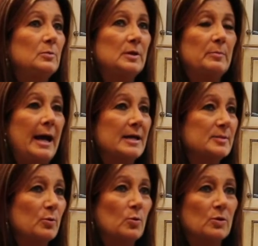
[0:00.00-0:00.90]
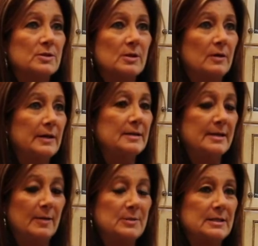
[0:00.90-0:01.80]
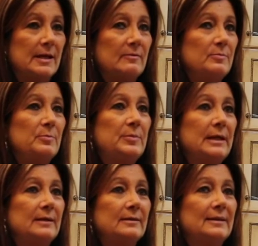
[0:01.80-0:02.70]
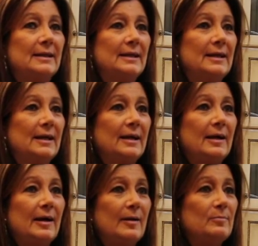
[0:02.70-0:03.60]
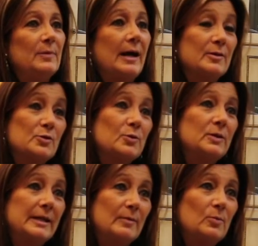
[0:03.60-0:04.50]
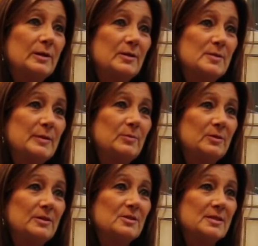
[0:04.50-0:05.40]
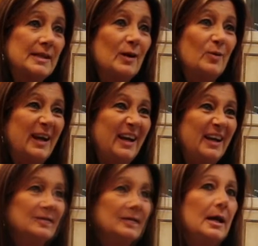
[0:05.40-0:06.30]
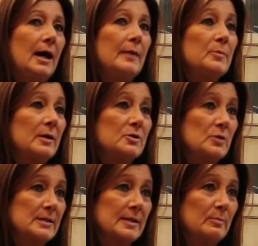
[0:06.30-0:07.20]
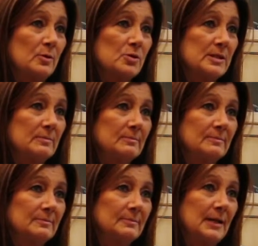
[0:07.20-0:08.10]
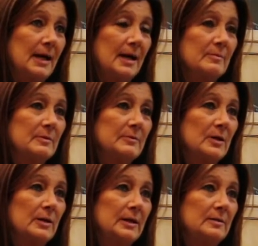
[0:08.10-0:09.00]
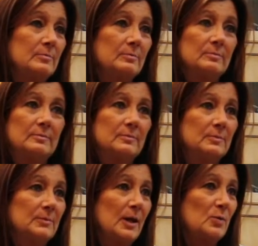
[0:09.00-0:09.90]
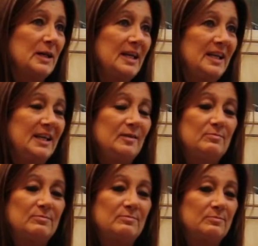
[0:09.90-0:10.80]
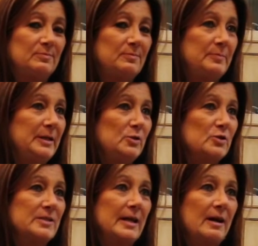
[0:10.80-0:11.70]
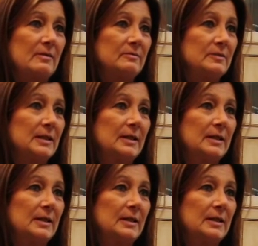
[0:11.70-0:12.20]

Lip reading: the passports, all that type of stuff, but I truly am one of those people that just say, okay. I'm not a dress-up person. I'm a very low-key, be yourself,